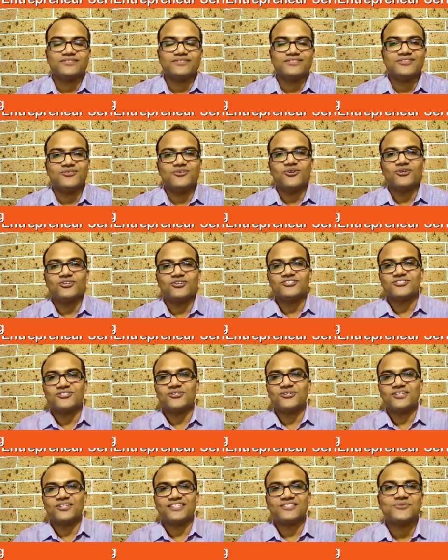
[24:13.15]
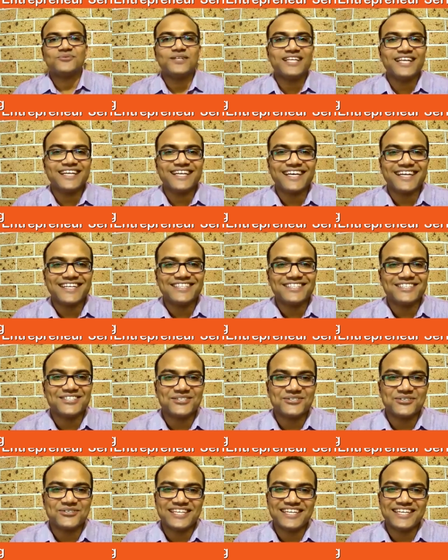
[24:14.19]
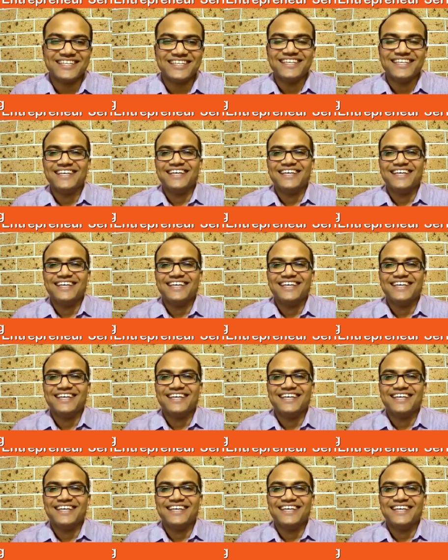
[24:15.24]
Good on you, Scott. That's very encouraging to hear.